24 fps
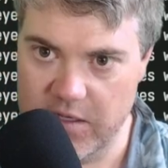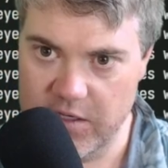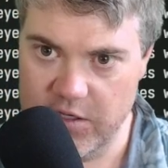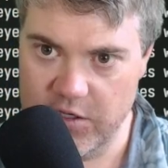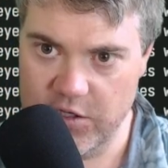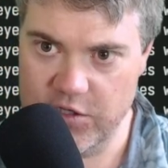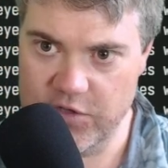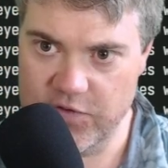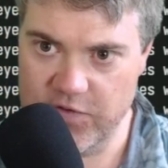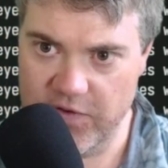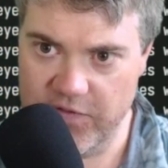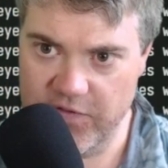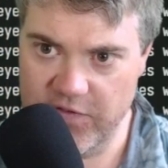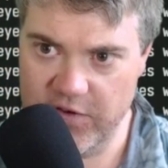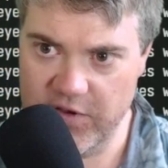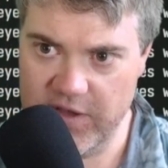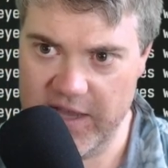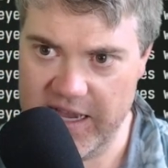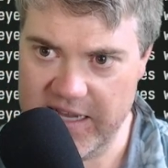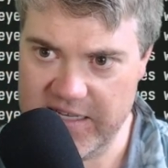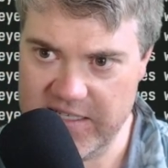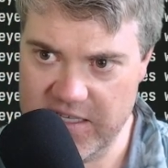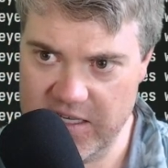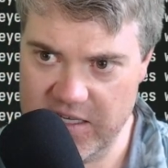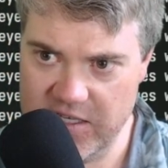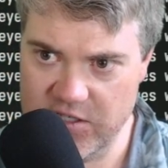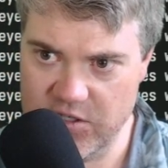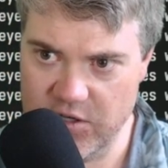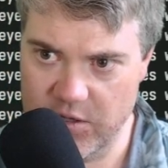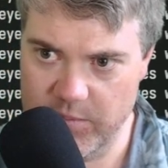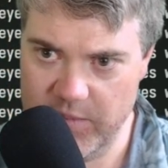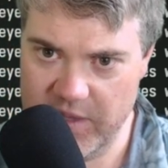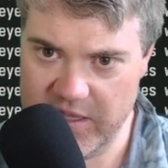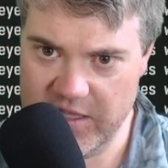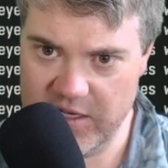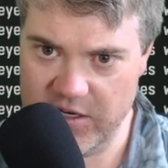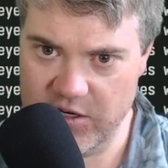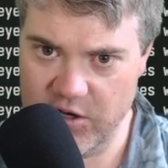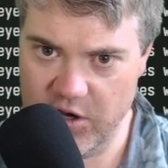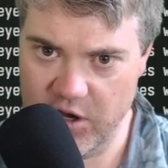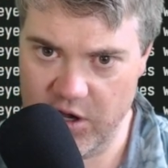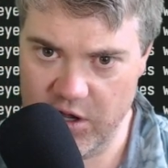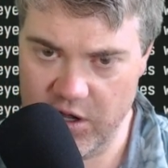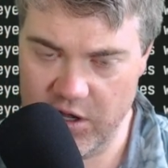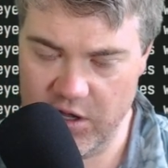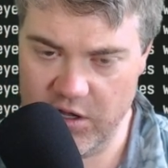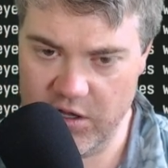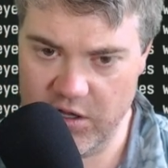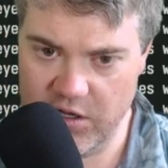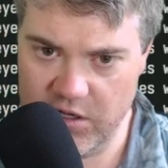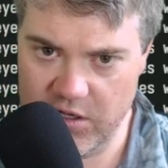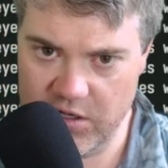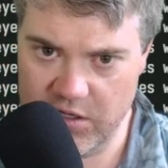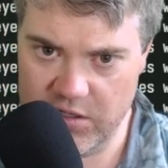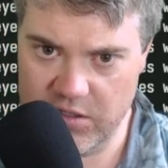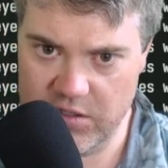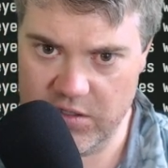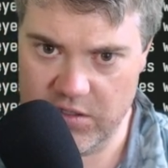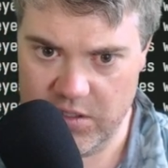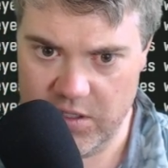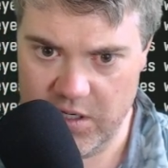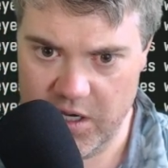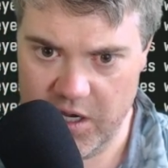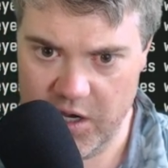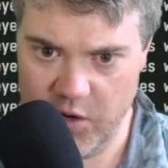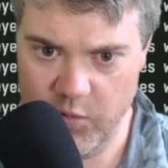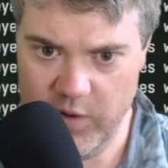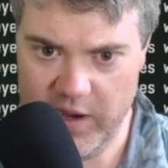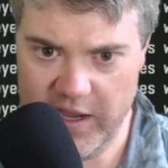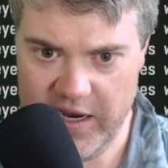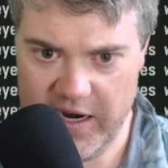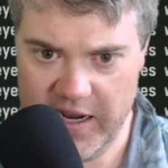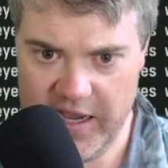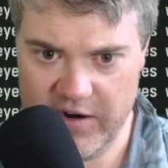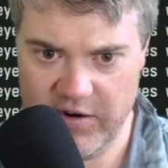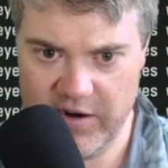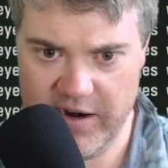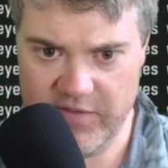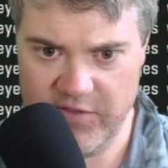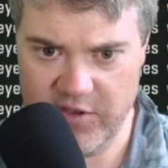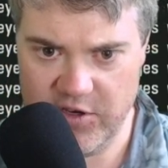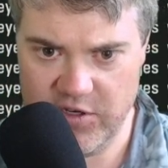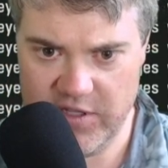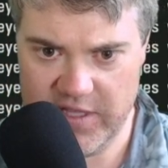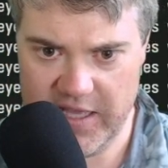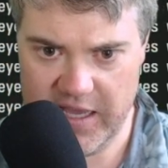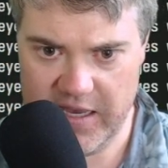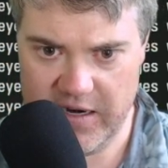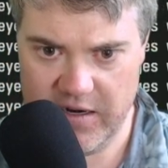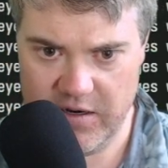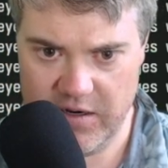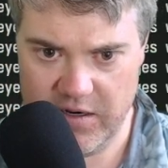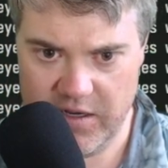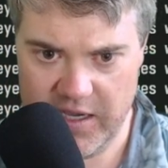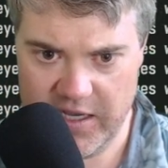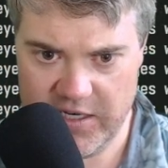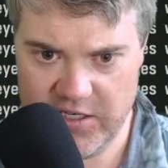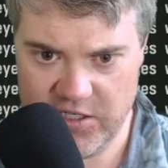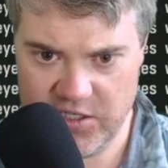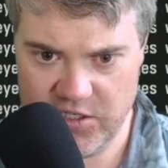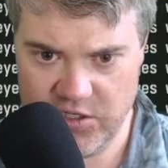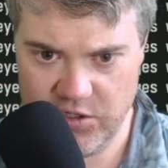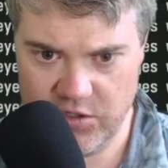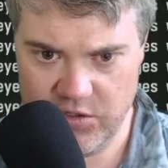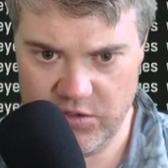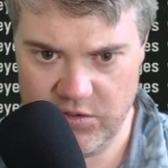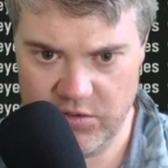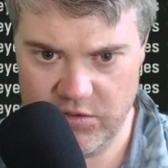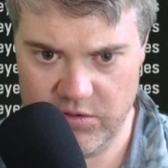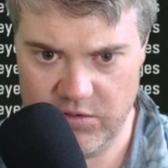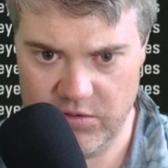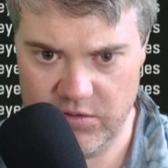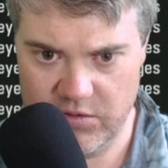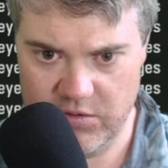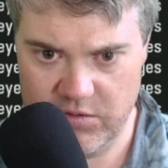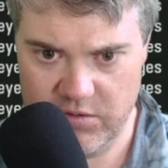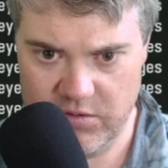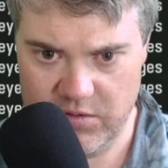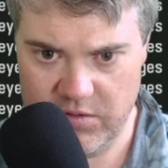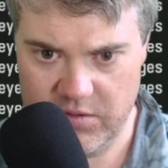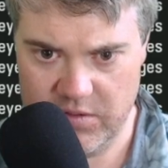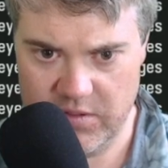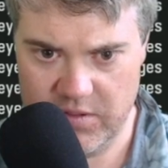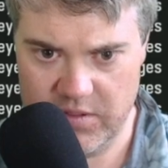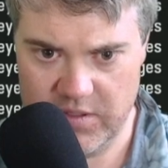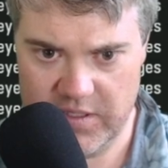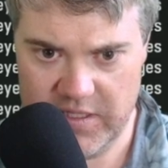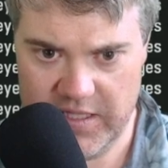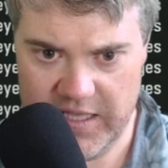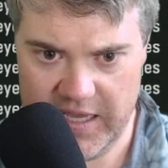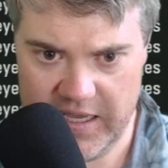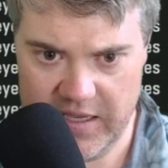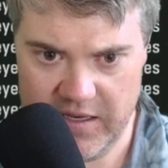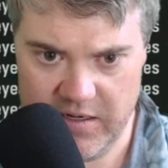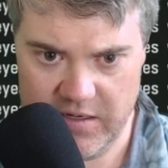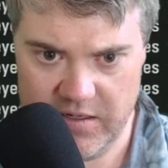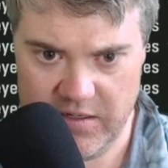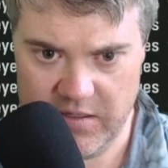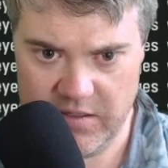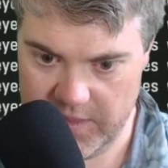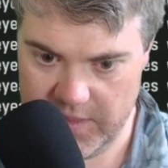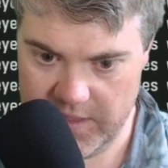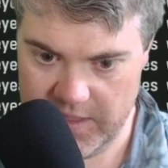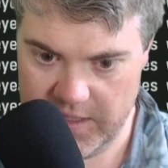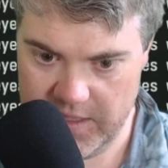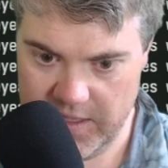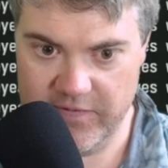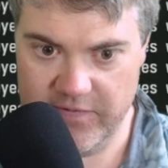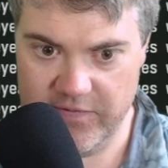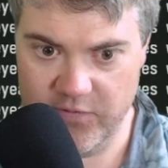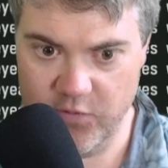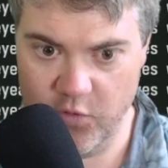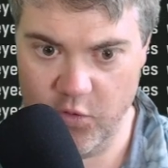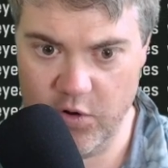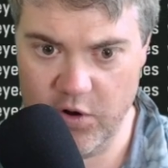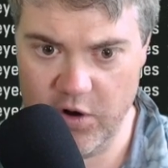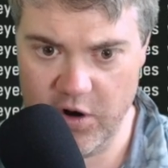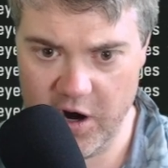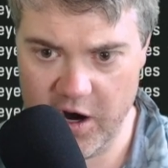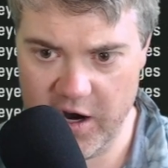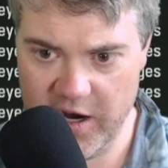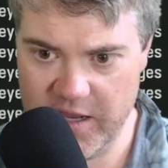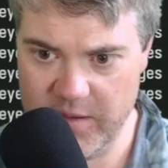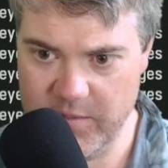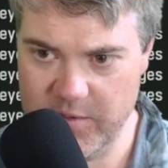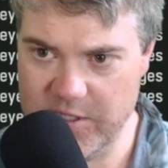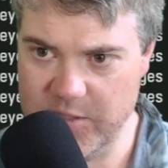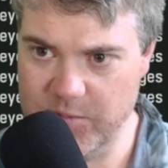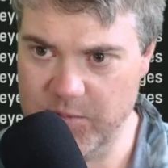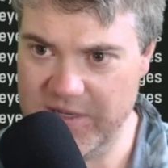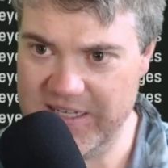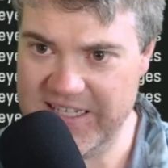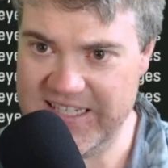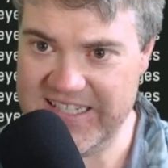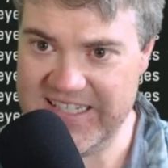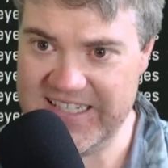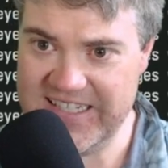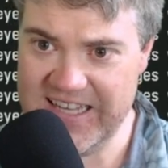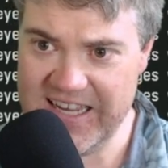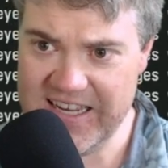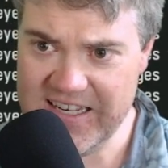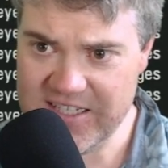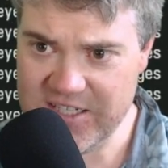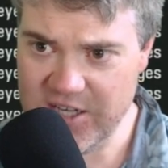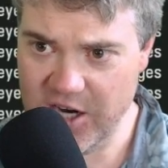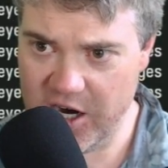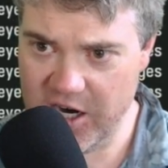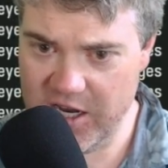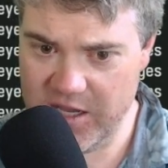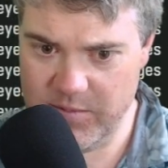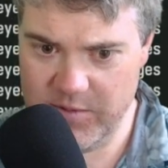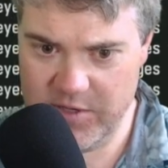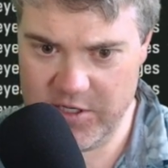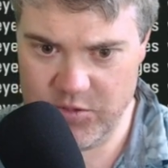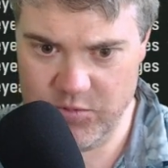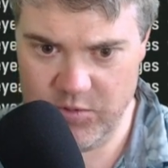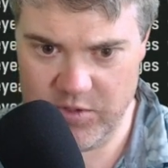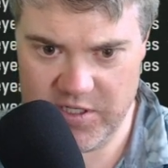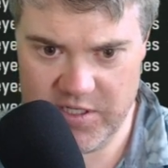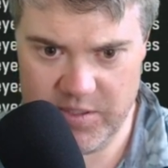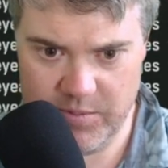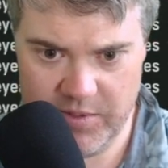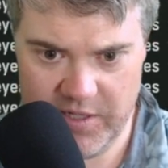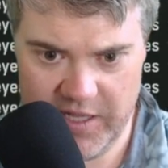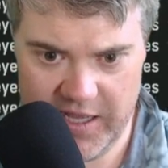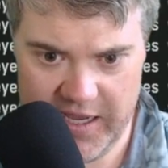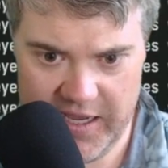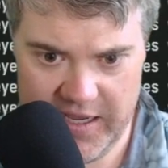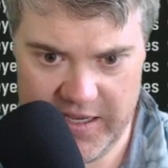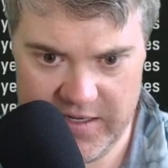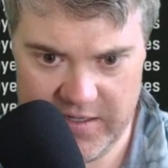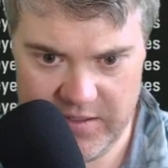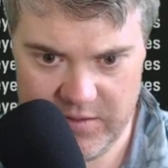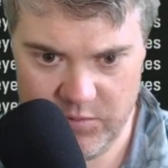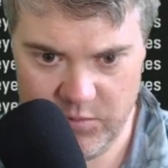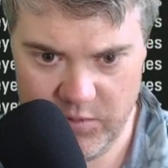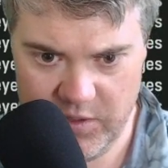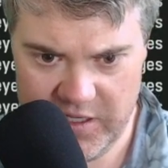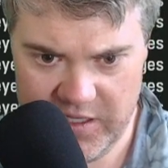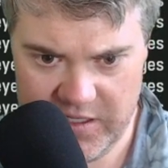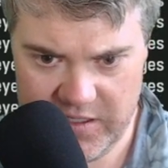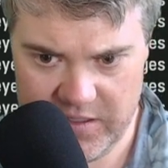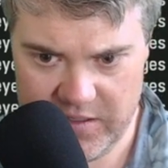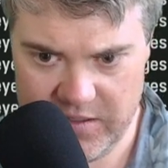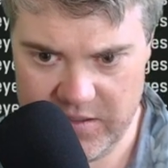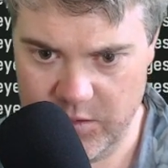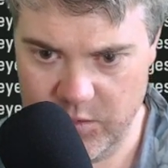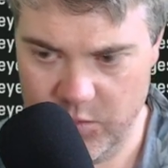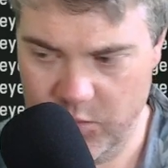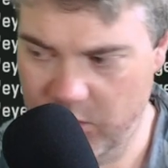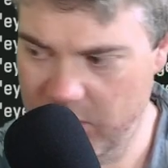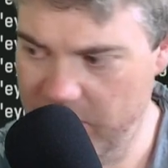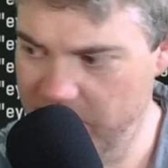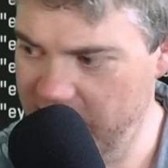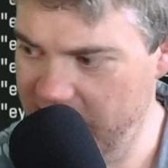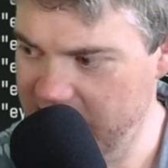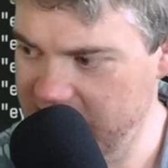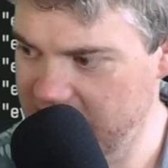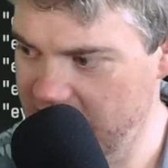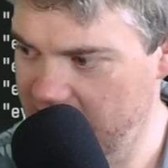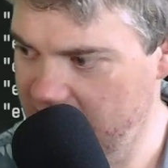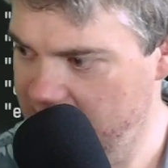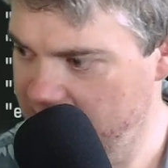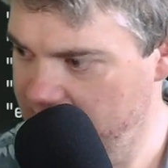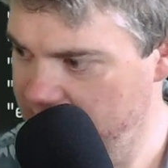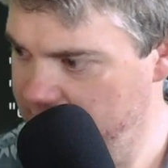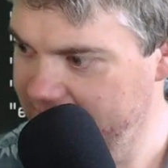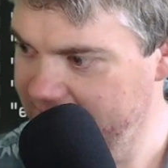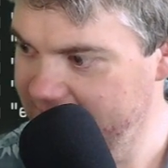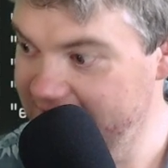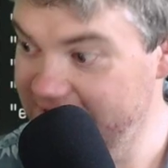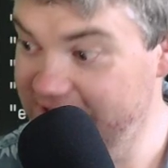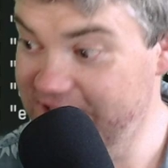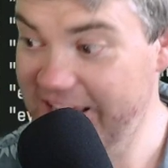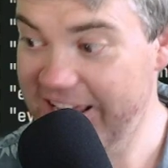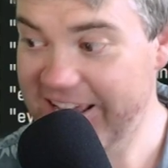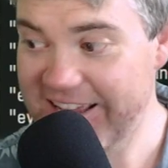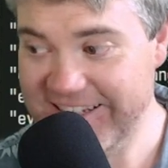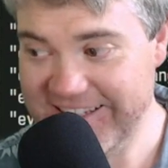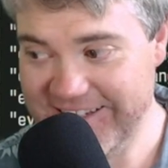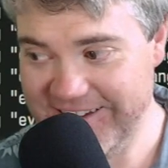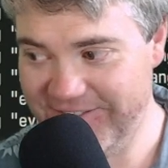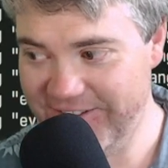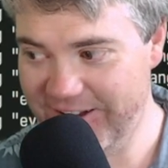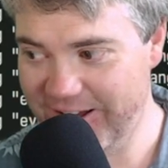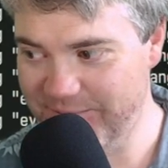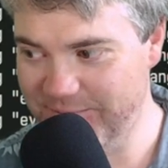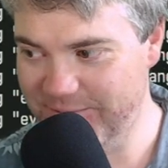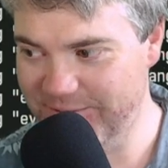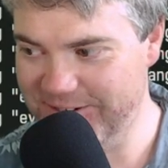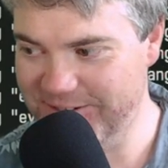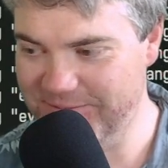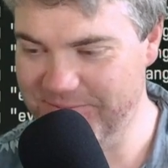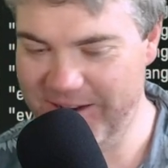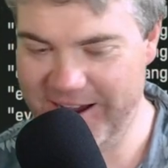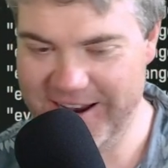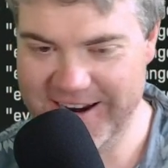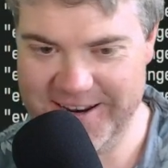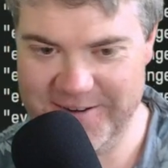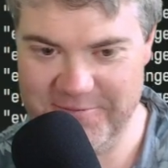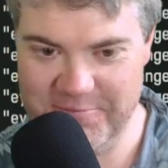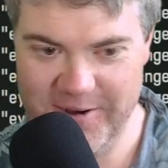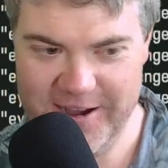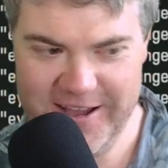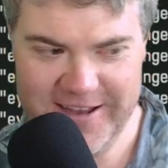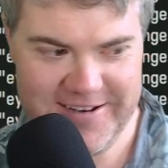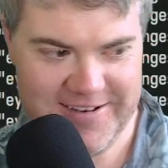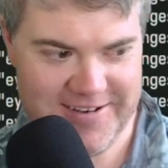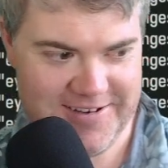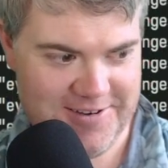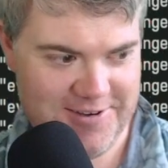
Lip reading: Use for fill access or method call. Oh, wait, I don't have to do that. I just do that. 4 arguments, but 6 arguments were supplied. What? What have I done? JS developer spotted. What?